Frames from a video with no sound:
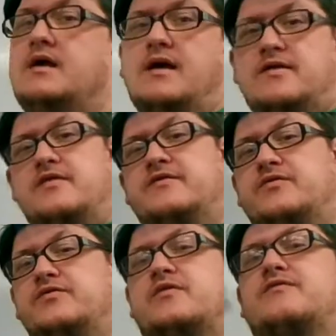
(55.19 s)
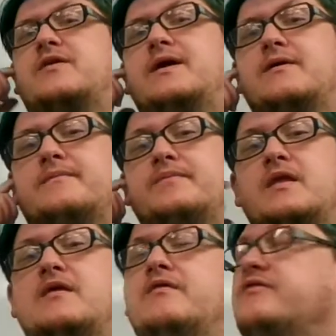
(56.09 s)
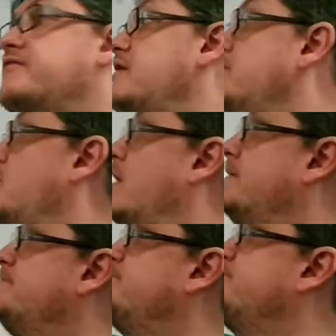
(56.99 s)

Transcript: And then this one's over here. So for number one,